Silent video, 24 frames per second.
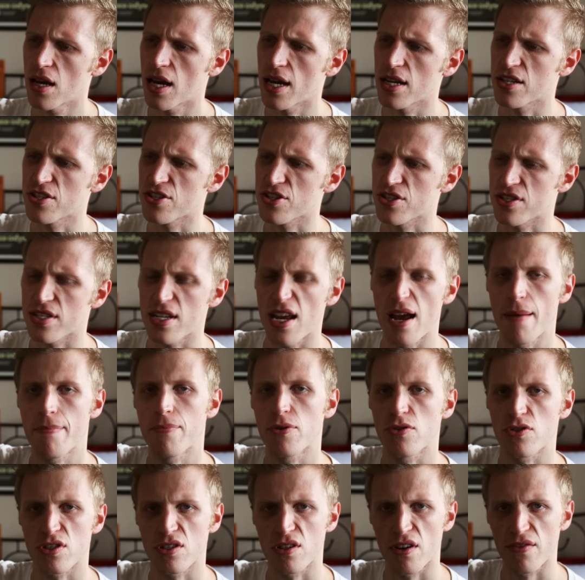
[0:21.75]
and just, yeah,
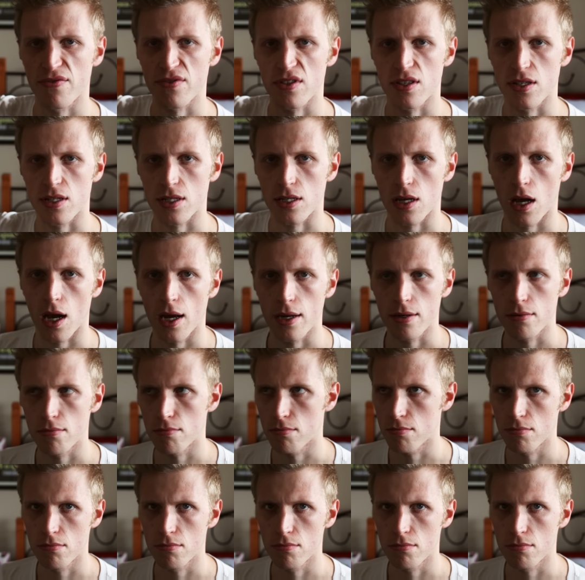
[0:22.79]
push it off to the side.